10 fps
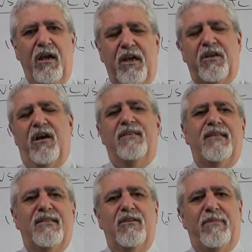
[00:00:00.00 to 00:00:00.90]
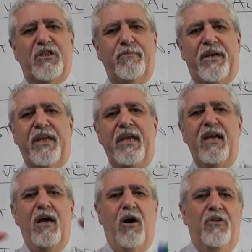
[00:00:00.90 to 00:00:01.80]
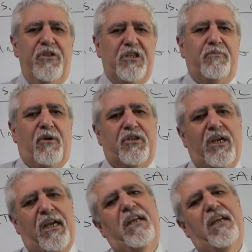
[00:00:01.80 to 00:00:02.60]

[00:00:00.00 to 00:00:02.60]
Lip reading: It cost us so much money. On this project,